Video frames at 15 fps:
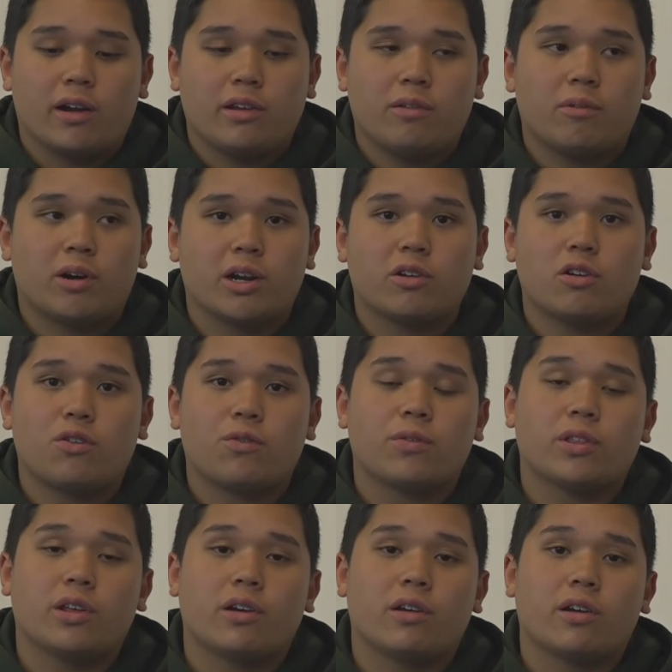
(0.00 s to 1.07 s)
You want to go for
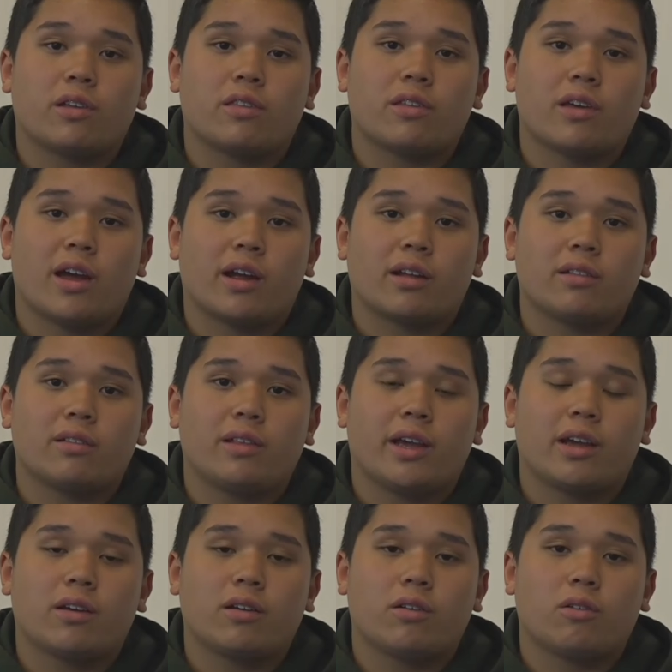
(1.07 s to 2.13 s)
their exact like
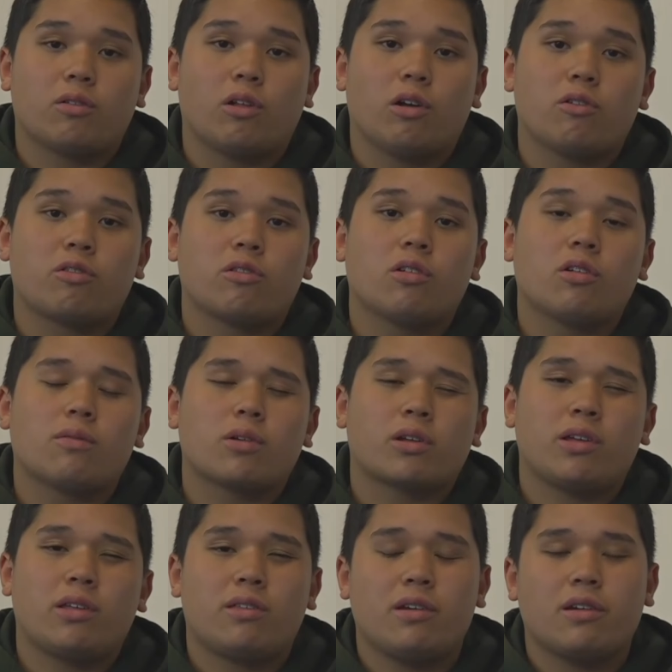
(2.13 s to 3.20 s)
close to the
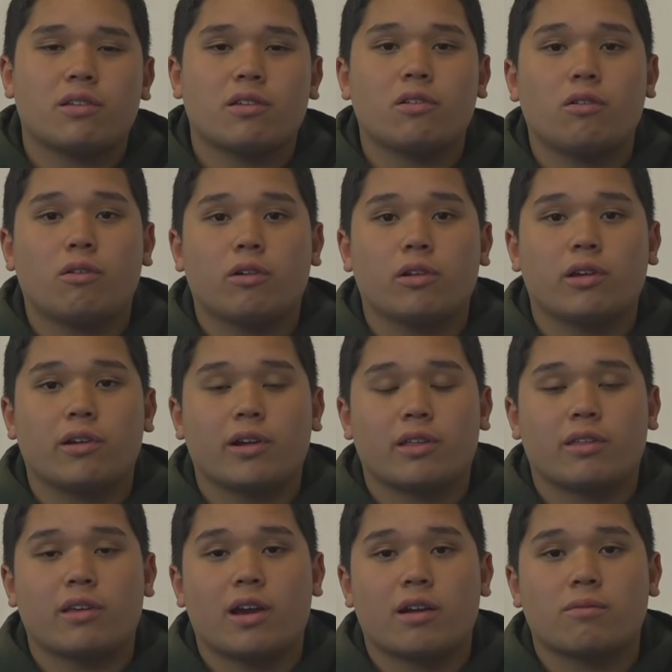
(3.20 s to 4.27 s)
rookie season or their
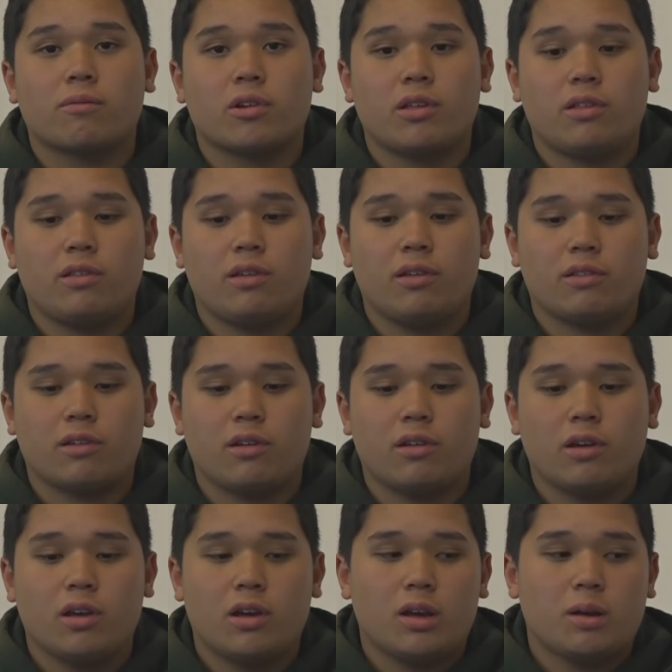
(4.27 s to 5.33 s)
exact rookie season.
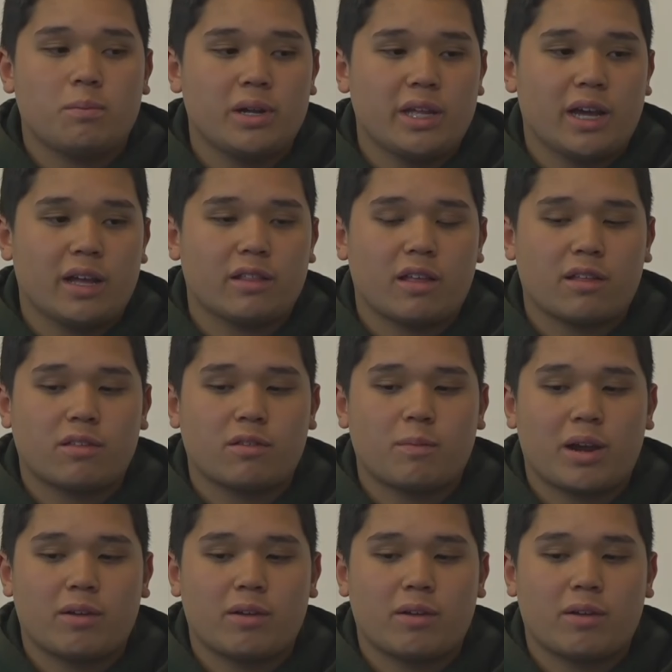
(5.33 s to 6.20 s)
But yeah, that's my